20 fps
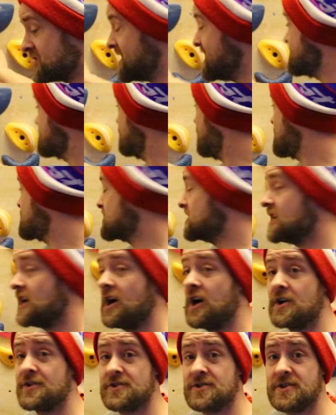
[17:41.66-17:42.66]
These are actually
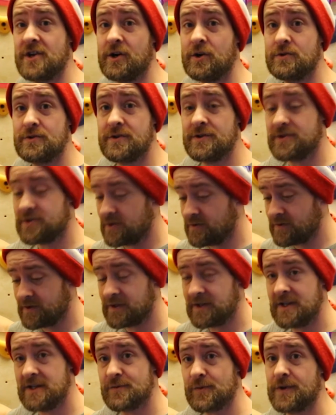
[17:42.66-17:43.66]
harder to hold on to
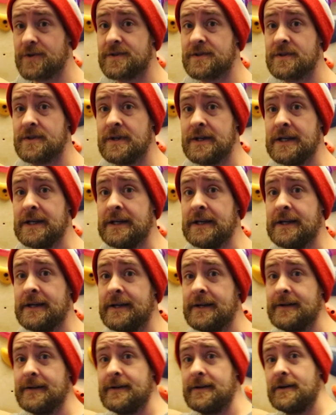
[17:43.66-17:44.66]
than these ones,
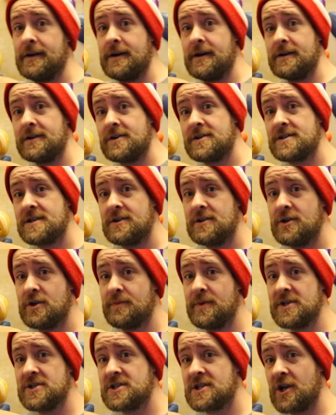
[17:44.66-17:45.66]
because they're a
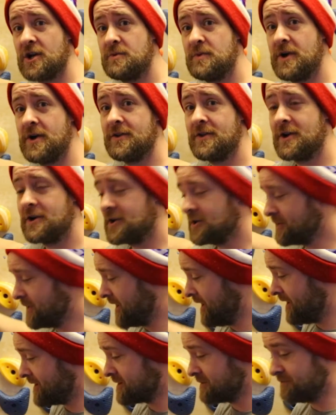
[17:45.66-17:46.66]
little bit sloppier and they're a little
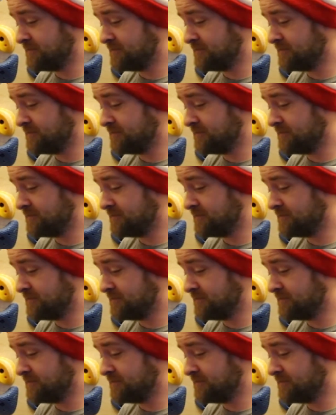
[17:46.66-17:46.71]
bit harder.